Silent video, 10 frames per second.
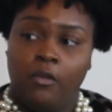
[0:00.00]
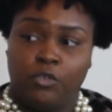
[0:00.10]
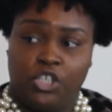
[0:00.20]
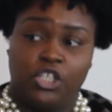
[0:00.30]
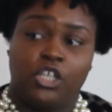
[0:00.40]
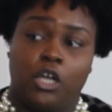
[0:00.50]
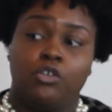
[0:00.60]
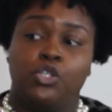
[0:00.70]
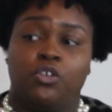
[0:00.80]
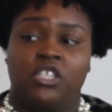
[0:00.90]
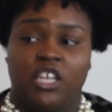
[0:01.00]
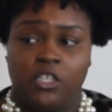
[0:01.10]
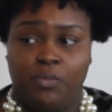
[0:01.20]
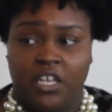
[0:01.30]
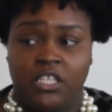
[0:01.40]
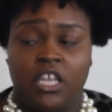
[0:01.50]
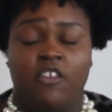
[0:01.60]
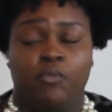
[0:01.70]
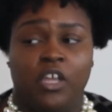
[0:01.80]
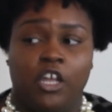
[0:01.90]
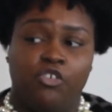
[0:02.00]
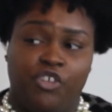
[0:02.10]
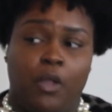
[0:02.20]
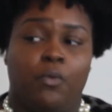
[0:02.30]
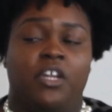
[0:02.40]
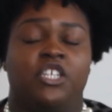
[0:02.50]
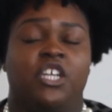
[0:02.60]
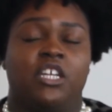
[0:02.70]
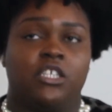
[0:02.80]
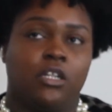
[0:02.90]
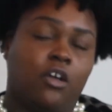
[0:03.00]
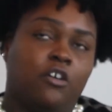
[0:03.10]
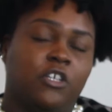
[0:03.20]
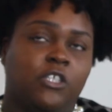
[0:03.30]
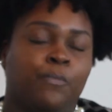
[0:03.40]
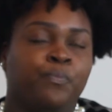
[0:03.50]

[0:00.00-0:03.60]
which is to go to a safe space if we can create one to change the laws.